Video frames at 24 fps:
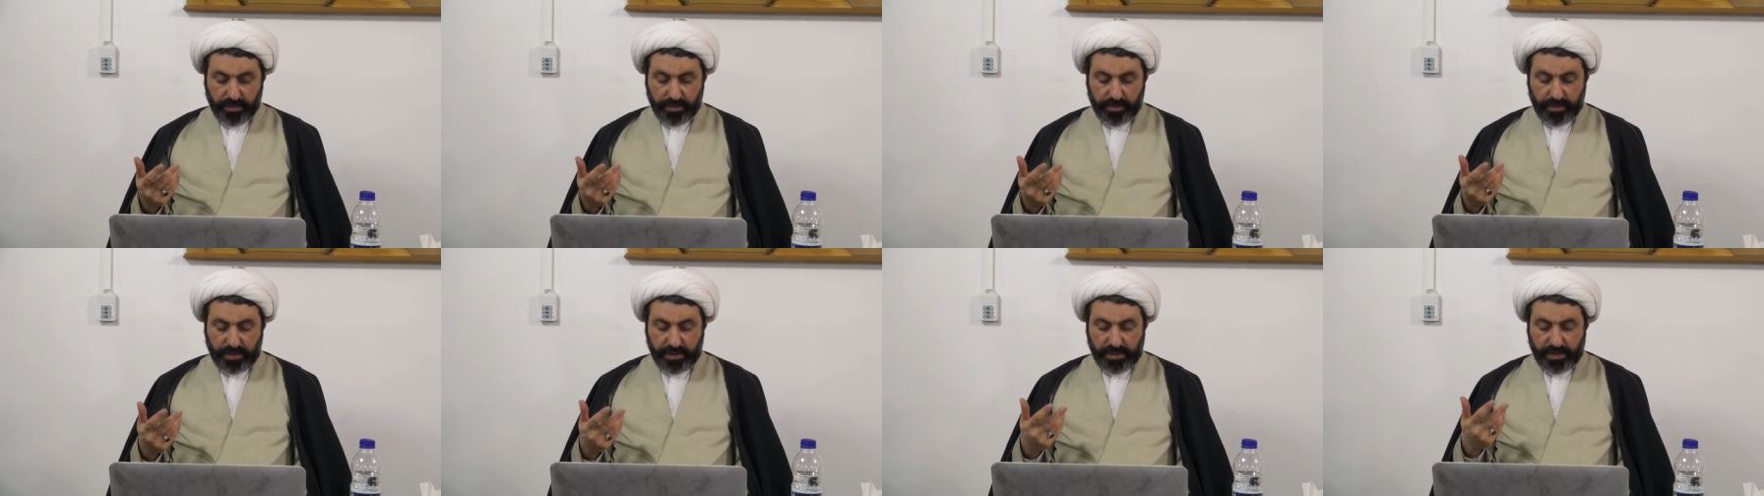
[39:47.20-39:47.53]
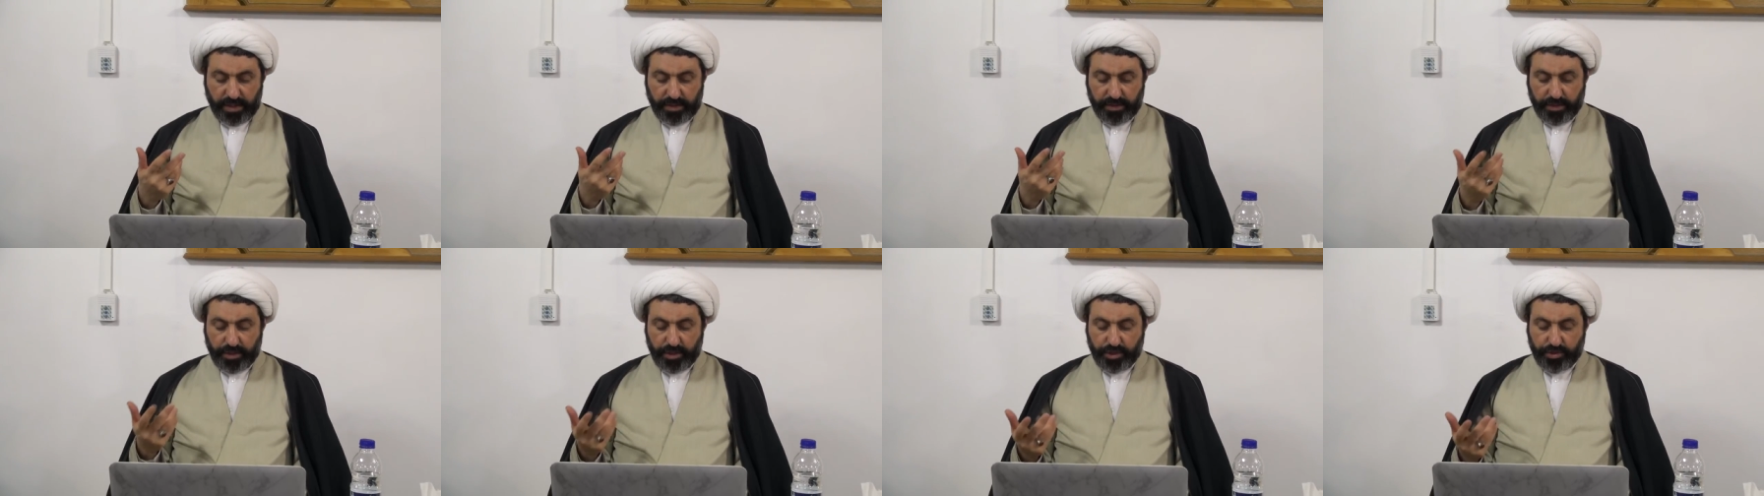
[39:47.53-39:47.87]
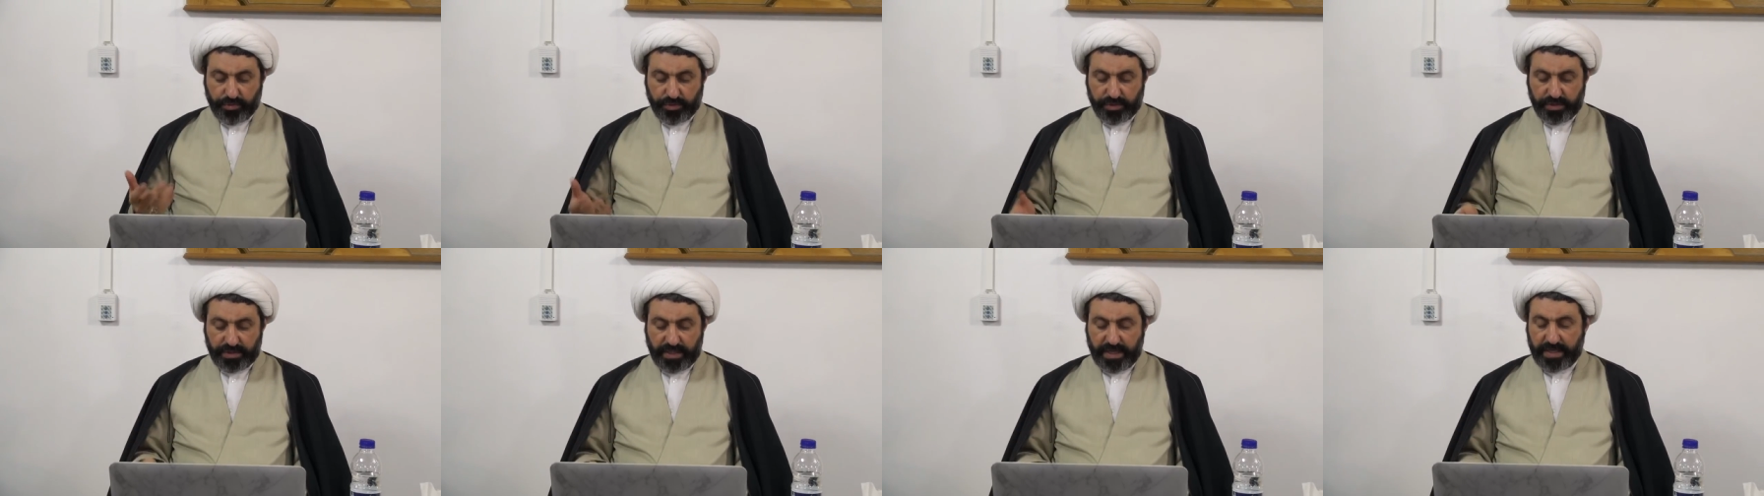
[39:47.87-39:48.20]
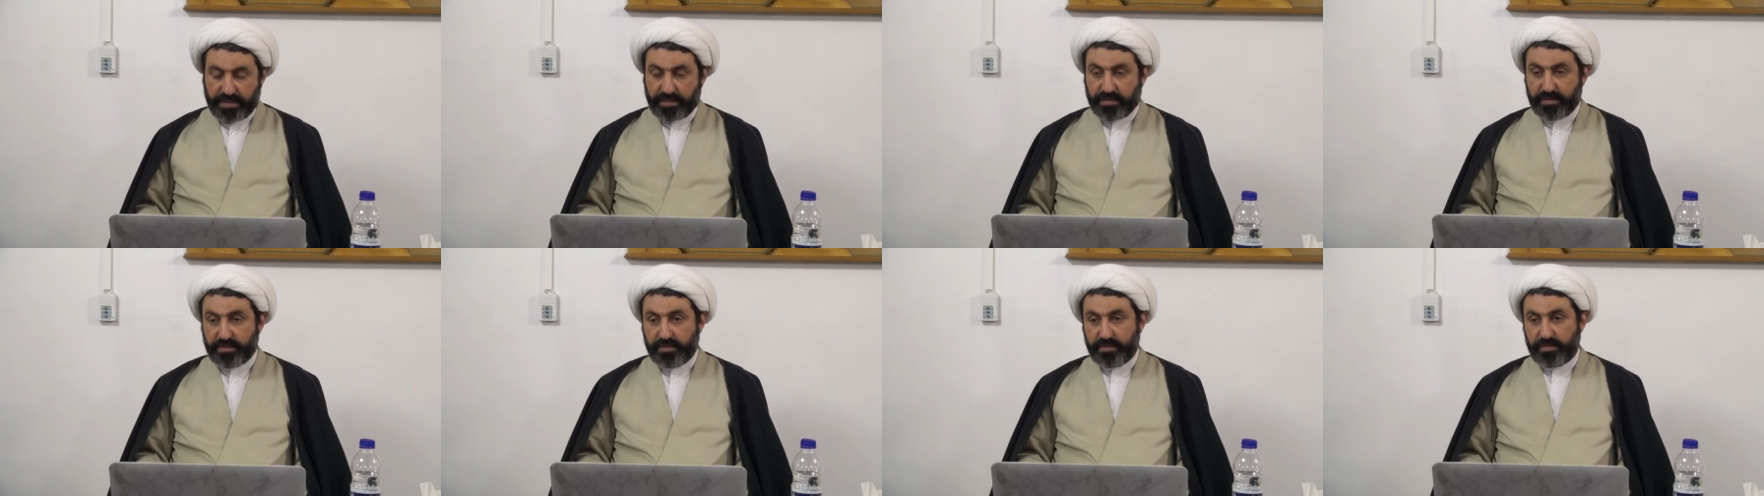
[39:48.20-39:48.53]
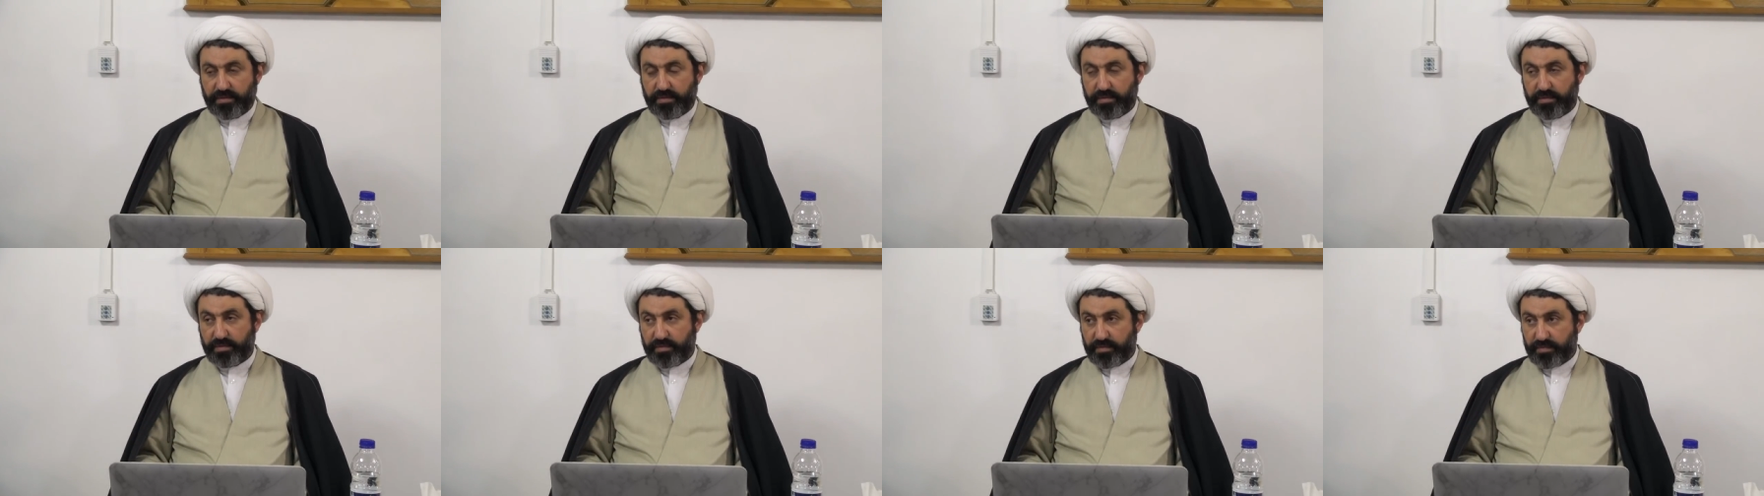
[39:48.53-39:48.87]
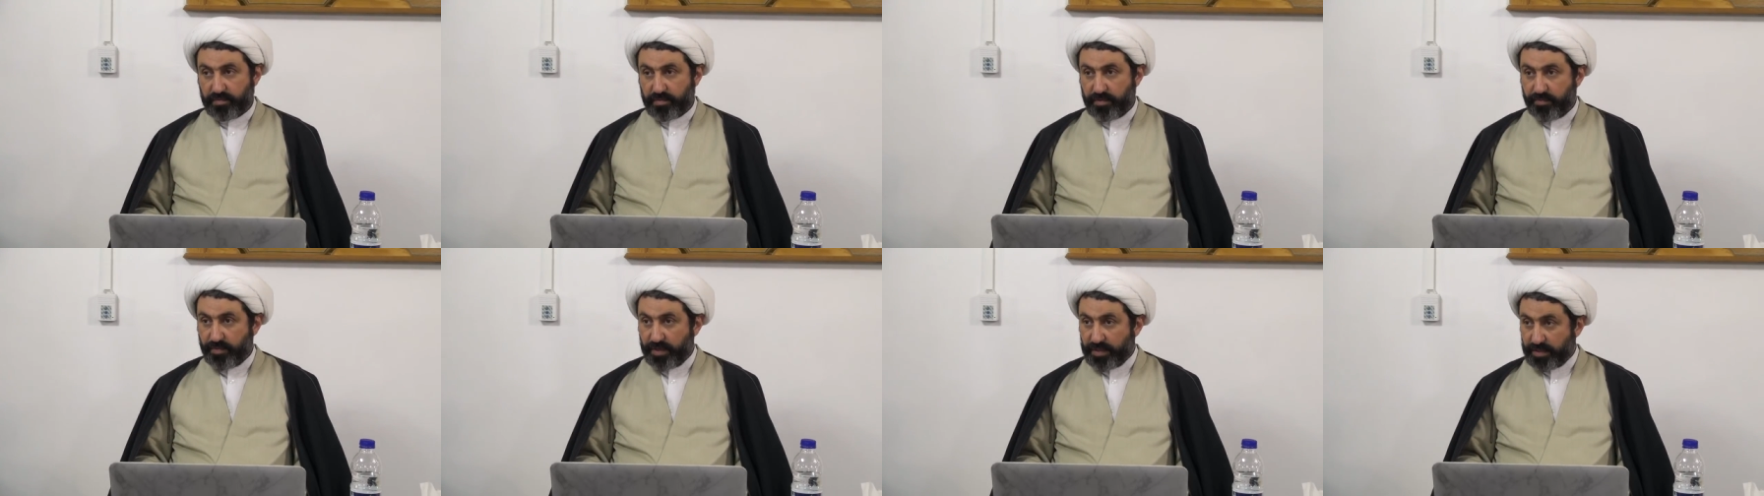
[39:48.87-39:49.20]
These are issues that
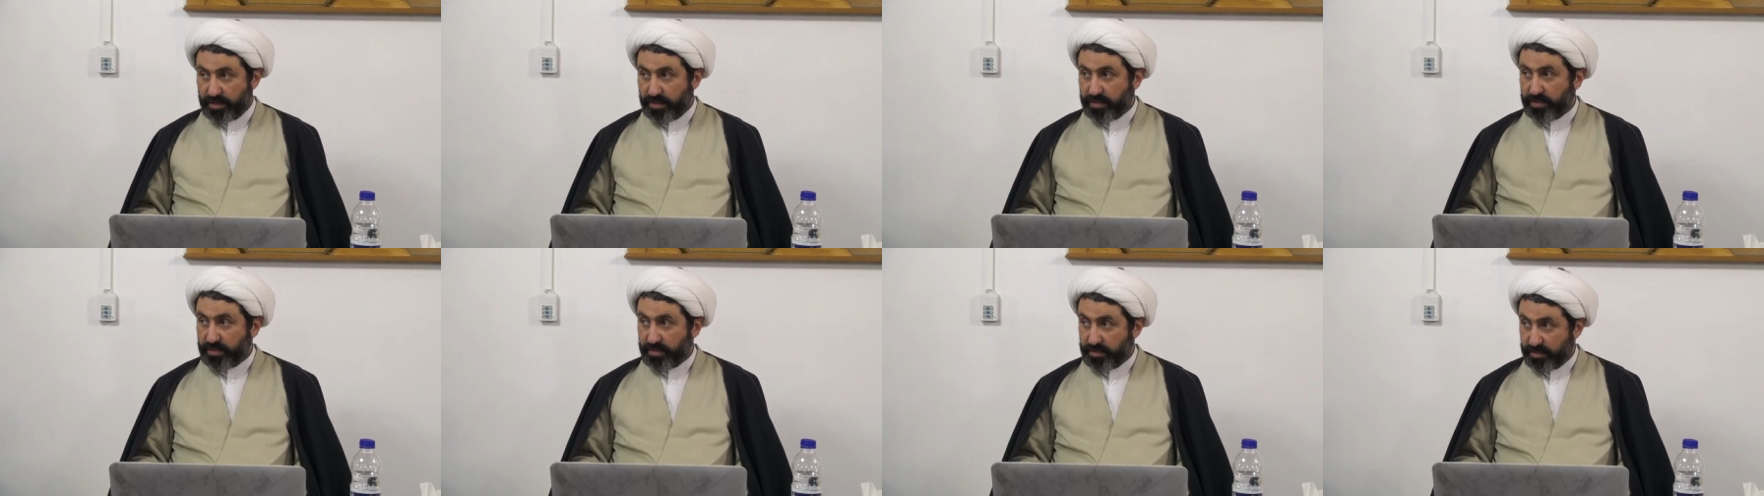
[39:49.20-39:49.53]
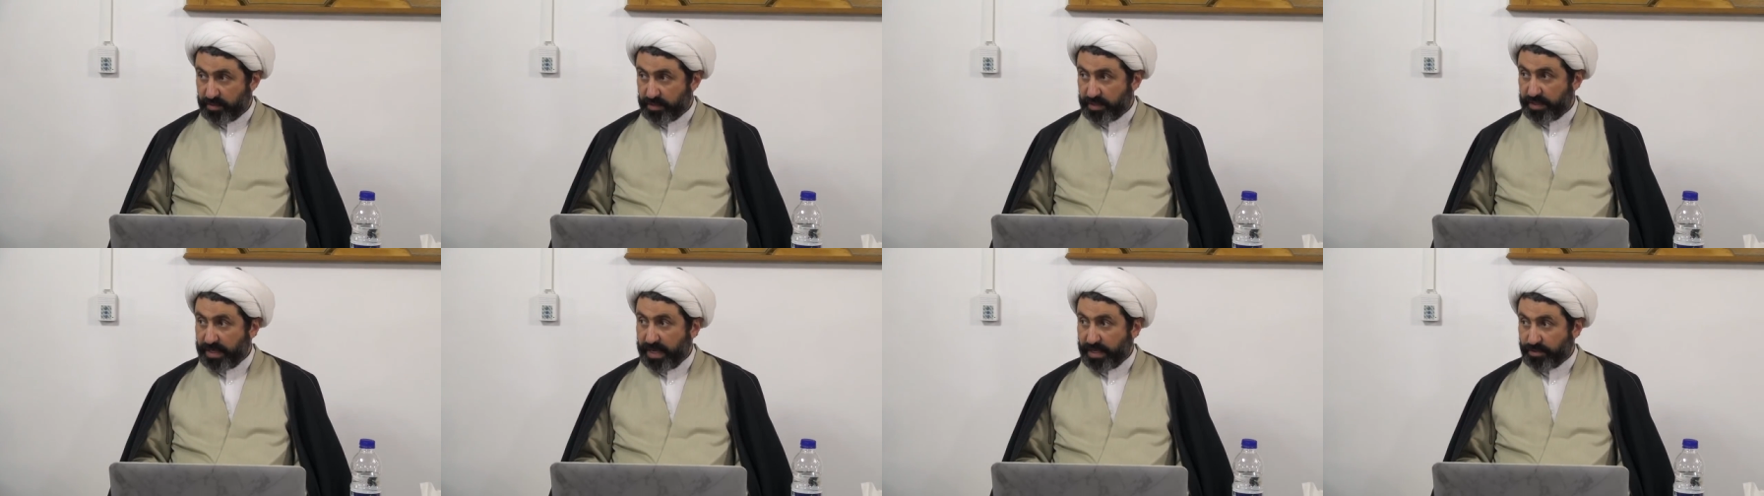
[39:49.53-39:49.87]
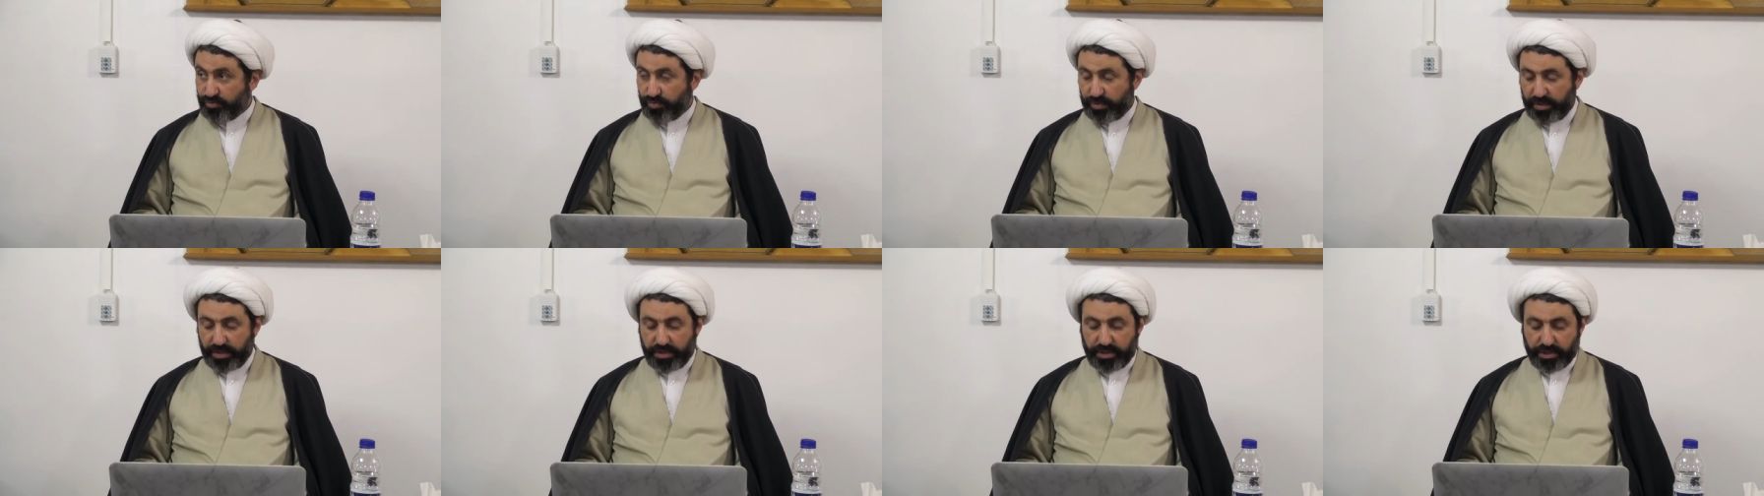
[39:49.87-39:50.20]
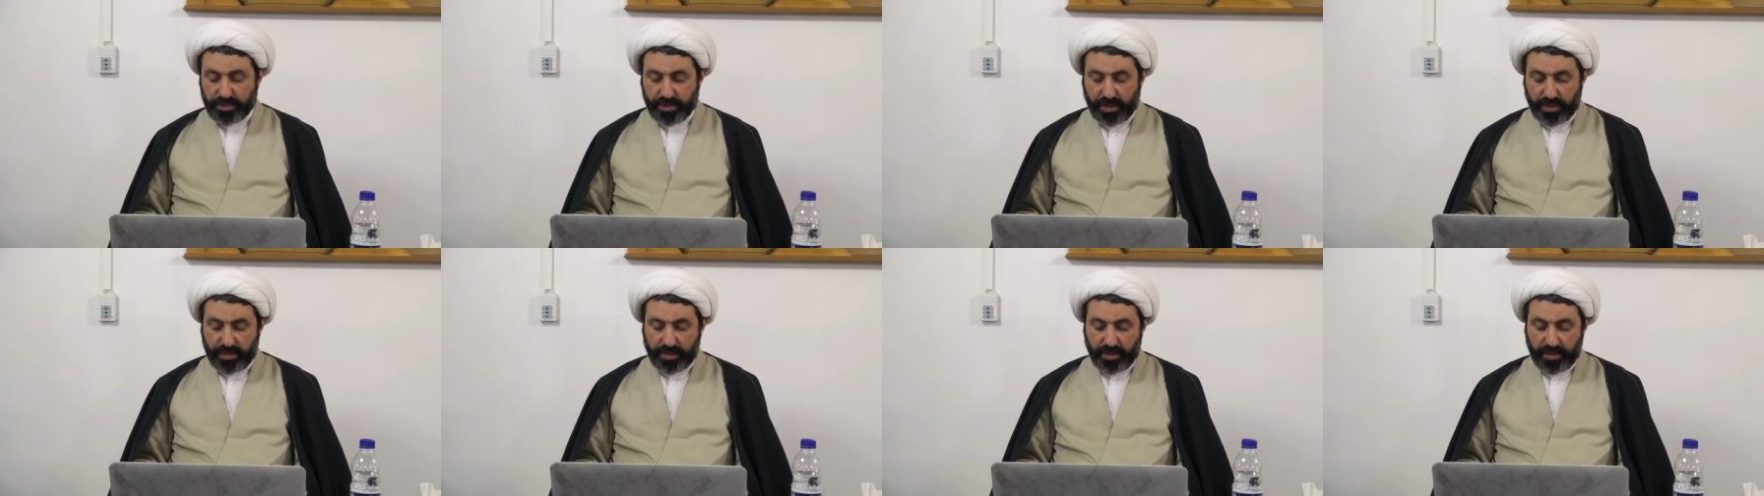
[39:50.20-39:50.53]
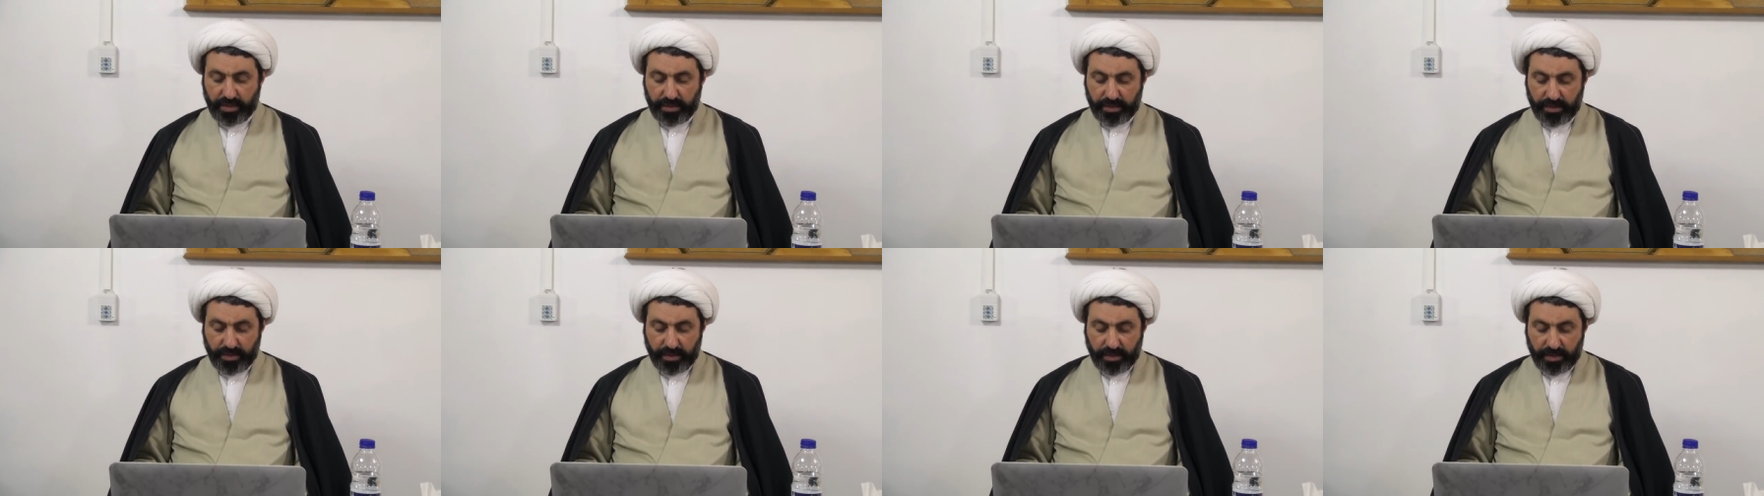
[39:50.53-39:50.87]
we will gradually, inshallah,